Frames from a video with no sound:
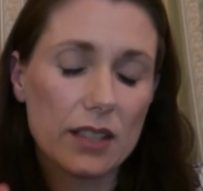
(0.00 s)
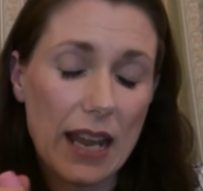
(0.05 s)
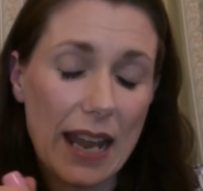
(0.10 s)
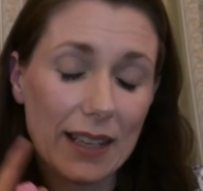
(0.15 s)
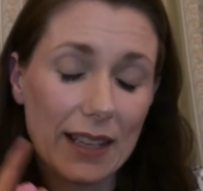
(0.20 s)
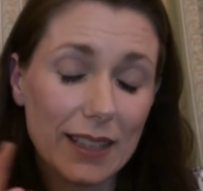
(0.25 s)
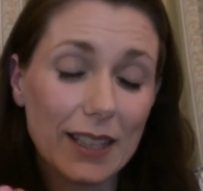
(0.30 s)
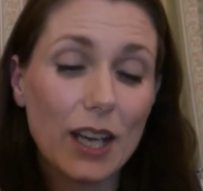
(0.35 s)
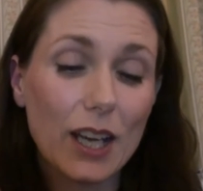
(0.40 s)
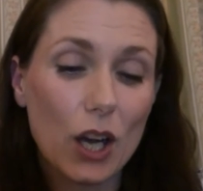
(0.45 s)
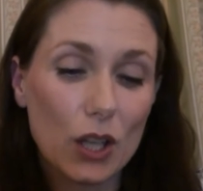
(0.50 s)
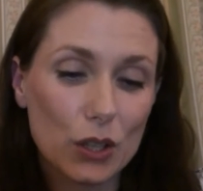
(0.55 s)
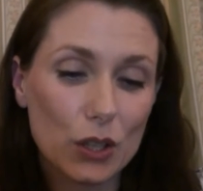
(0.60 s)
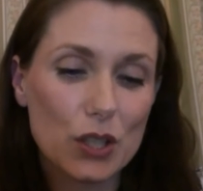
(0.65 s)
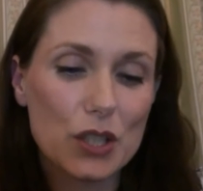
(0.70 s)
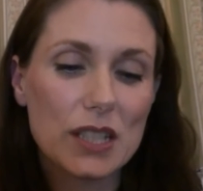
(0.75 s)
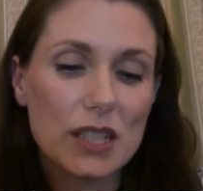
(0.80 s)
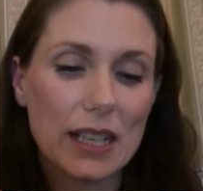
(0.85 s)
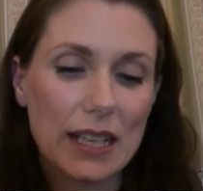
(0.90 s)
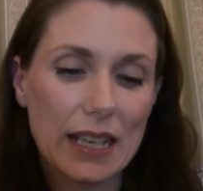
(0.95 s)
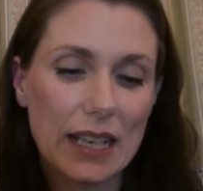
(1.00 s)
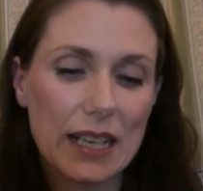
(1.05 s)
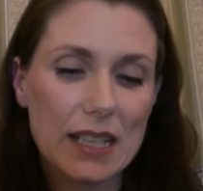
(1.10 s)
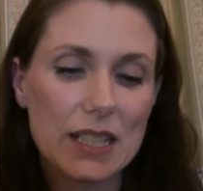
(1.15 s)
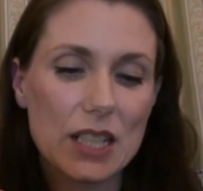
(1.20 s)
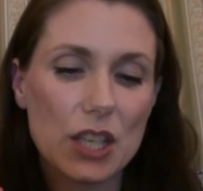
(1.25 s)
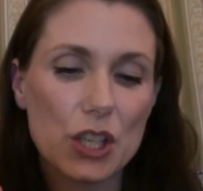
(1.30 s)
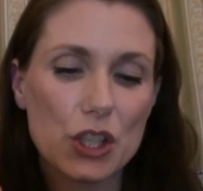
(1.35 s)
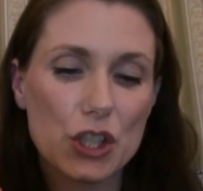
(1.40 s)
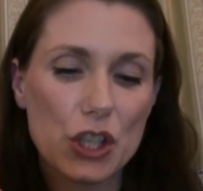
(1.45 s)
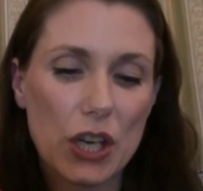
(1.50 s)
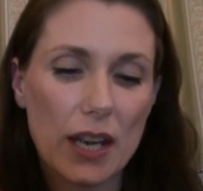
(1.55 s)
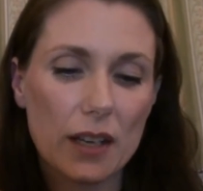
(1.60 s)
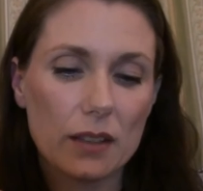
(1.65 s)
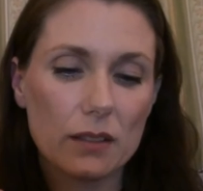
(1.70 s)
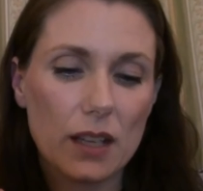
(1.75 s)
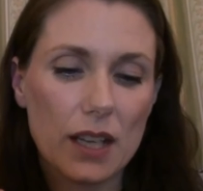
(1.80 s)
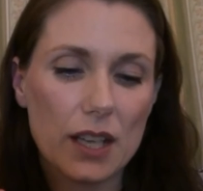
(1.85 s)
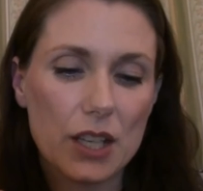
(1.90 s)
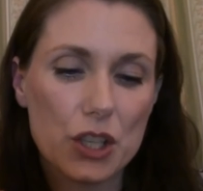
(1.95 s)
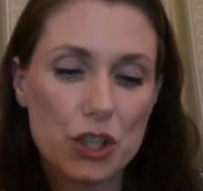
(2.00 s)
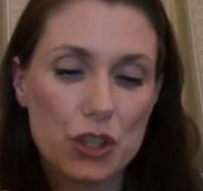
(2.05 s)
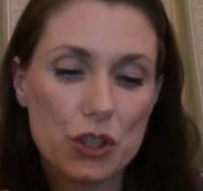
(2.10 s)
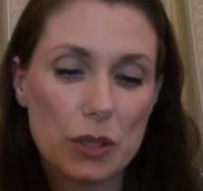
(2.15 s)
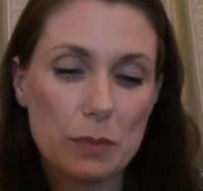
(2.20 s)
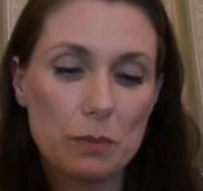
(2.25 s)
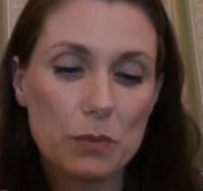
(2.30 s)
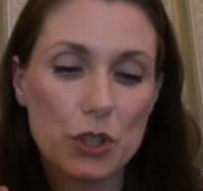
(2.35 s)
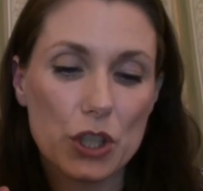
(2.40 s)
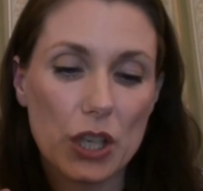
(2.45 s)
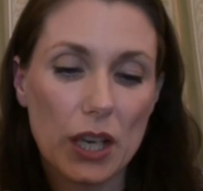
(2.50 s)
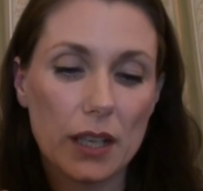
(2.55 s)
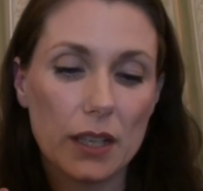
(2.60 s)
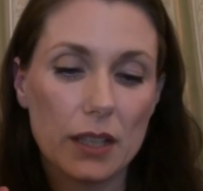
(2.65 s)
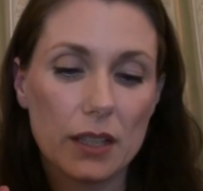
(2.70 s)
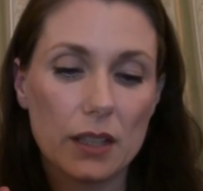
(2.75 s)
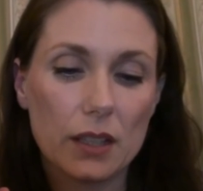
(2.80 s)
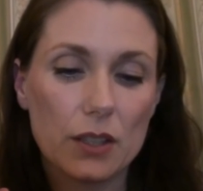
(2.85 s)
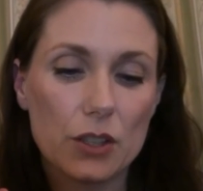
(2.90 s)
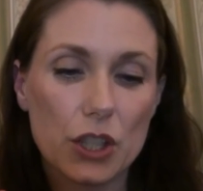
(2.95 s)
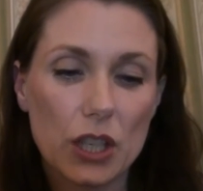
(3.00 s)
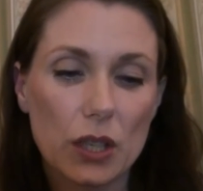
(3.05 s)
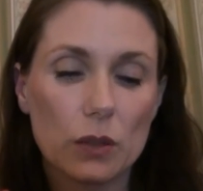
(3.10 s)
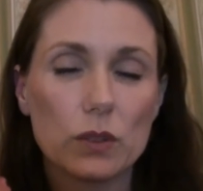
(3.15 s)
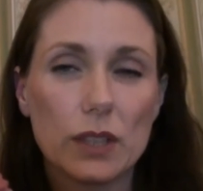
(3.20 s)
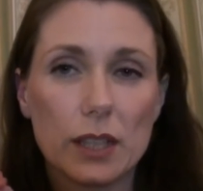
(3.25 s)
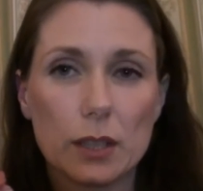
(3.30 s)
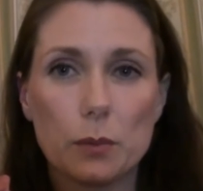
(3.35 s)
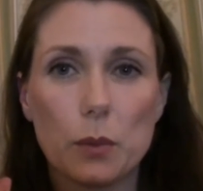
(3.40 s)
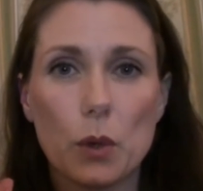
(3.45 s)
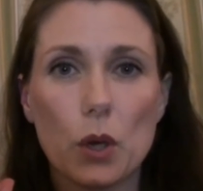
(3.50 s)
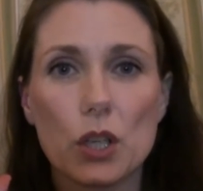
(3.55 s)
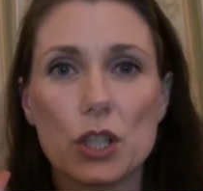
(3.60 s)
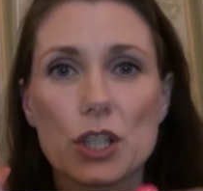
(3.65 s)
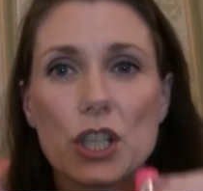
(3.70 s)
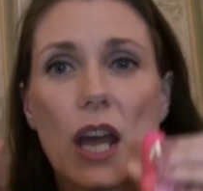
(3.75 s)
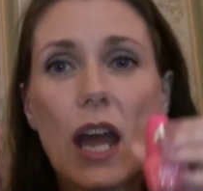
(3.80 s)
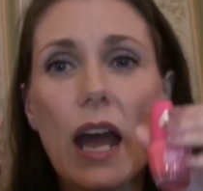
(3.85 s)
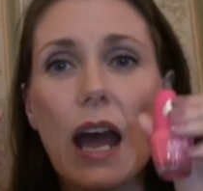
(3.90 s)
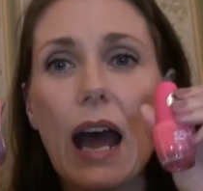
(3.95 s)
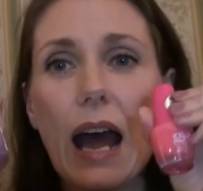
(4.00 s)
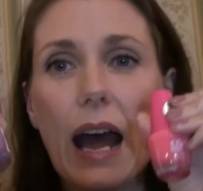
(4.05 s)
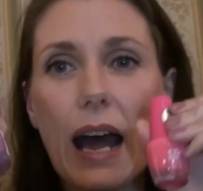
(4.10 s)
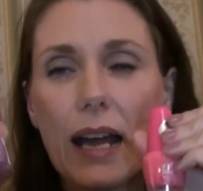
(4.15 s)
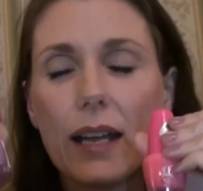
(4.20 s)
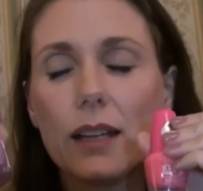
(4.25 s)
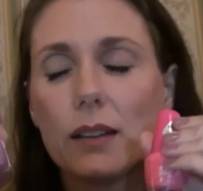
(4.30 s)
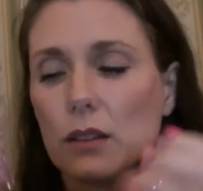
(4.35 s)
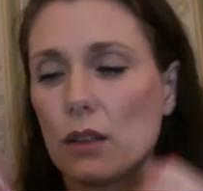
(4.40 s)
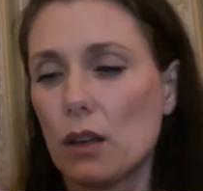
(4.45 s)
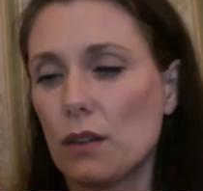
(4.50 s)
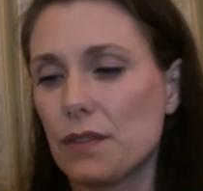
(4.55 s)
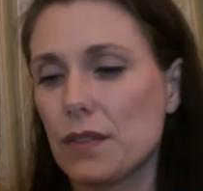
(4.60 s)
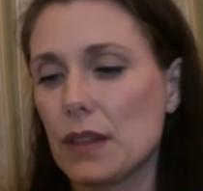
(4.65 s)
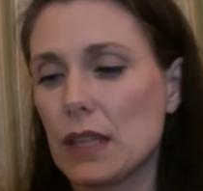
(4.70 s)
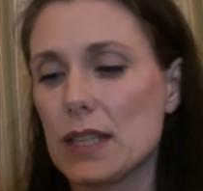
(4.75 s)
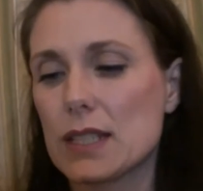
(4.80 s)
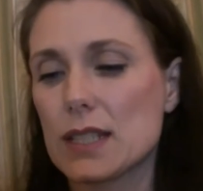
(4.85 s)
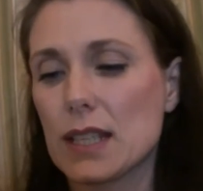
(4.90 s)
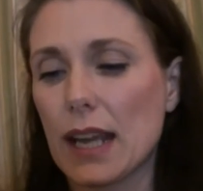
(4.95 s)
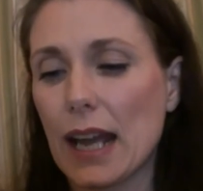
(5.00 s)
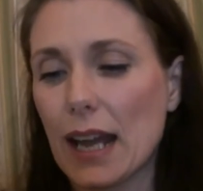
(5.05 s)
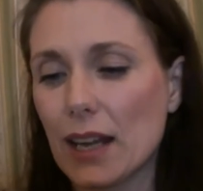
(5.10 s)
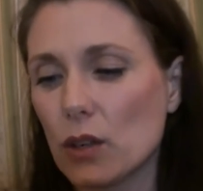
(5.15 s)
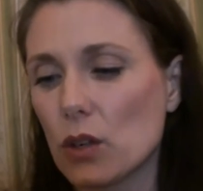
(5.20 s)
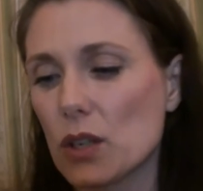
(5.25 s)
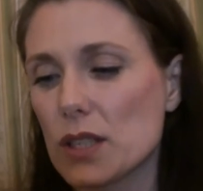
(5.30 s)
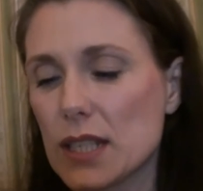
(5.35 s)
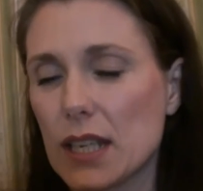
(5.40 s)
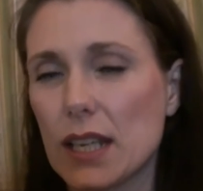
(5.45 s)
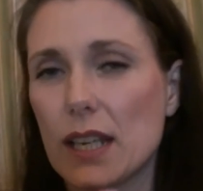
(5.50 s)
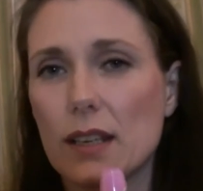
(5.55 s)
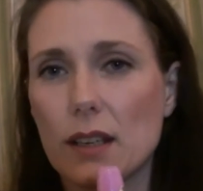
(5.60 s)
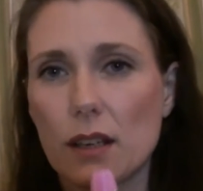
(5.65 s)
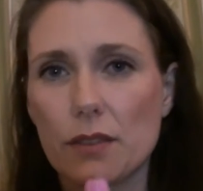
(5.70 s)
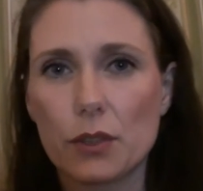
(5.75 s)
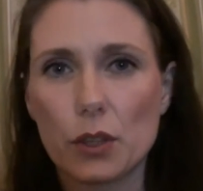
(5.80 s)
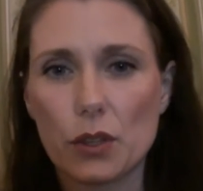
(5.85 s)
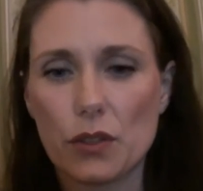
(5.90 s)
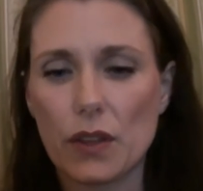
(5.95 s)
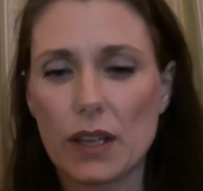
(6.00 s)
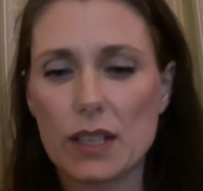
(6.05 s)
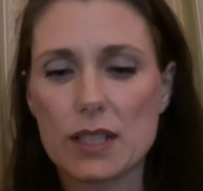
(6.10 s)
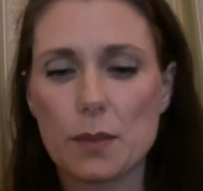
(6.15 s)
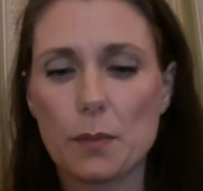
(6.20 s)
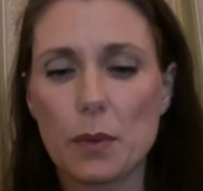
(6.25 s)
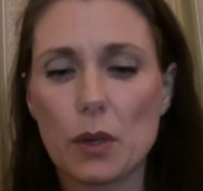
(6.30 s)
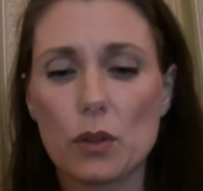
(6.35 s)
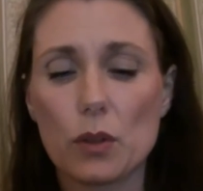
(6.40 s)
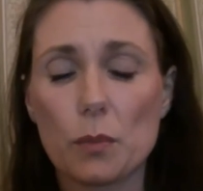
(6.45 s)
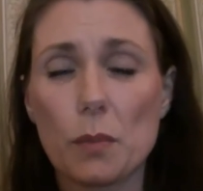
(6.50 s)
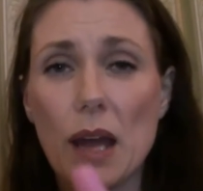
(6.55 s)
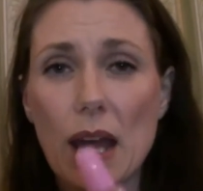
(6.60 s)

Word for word: LA Colours Craze Gel Extreme Shine Gel Nail Polish. I love these, cannot say enough good things about them.